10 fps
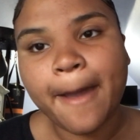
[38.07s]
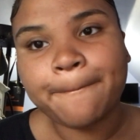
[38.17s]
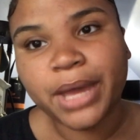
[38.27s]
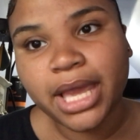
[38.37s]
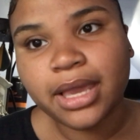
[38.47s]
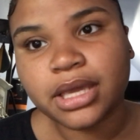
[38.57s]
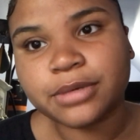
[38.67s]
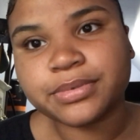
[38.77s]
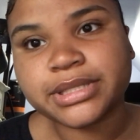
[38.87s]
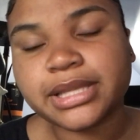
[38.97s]

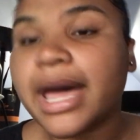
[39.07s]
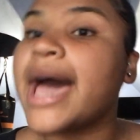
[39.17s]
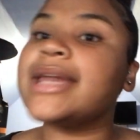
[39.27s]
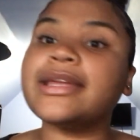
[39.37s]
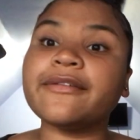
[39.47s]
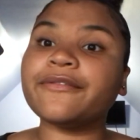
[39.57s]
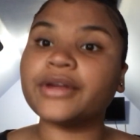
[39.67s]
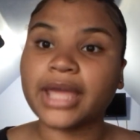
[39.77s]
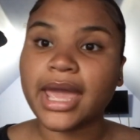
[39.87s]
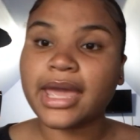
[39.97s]
babes. I didn't
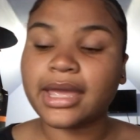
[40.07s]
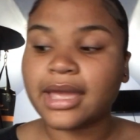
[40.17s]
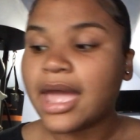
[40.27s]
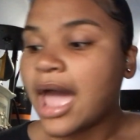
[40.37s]
forget.